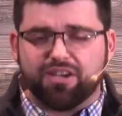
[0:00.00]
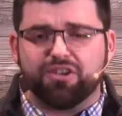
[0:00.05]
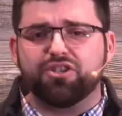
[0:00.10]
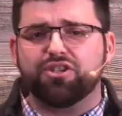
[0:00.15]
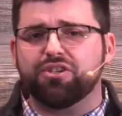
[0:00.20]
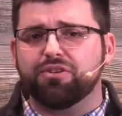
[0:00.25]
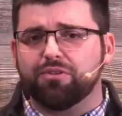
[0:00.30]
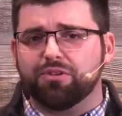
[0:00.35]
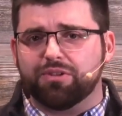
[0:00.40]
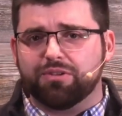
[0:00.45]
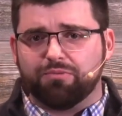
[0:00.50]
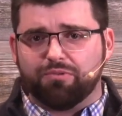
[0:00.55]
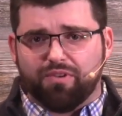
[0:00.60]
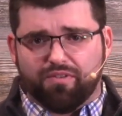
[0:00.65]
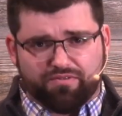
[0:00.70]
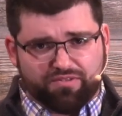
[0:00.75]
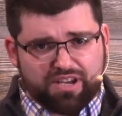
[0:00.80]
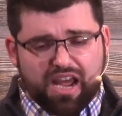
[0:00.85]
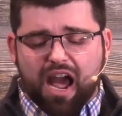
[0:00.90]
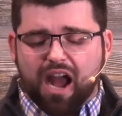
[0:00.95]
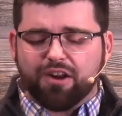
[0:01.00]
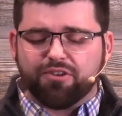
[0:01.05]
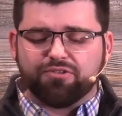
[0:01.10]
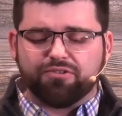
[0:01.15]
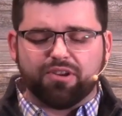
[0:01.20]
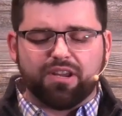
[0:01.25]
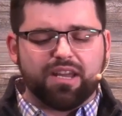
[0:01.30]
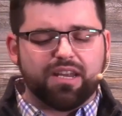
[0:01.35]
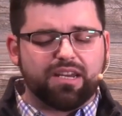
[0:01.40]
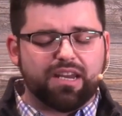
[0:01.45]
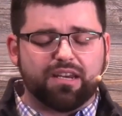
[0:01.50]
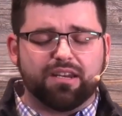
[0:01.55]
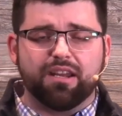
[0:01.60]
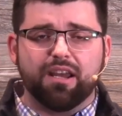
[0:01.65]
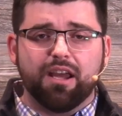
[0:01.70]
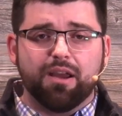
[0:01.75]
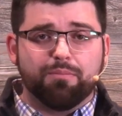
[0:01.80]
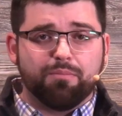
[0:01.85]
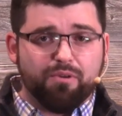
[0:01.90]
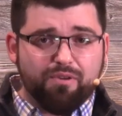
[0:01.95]
issues of doctrine and
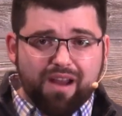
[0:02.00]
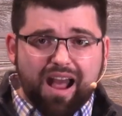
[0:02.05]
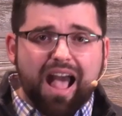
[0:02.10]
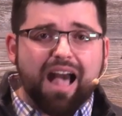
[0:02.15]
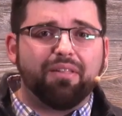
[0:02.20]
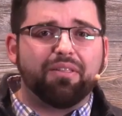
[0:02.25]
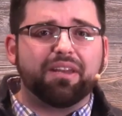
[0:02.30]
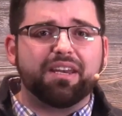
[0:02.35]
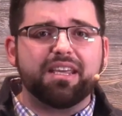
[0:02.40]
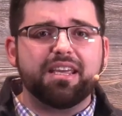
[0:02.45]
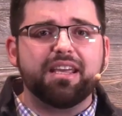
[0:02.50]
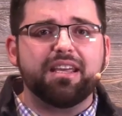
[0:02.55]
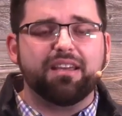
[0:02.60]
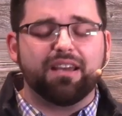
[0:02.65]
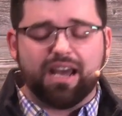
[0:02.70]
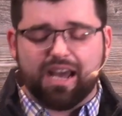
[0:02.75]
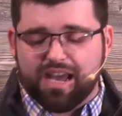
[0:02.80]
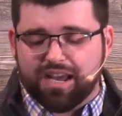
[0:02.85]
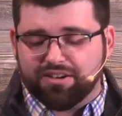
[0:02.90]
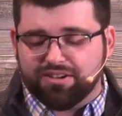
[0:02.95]
morality,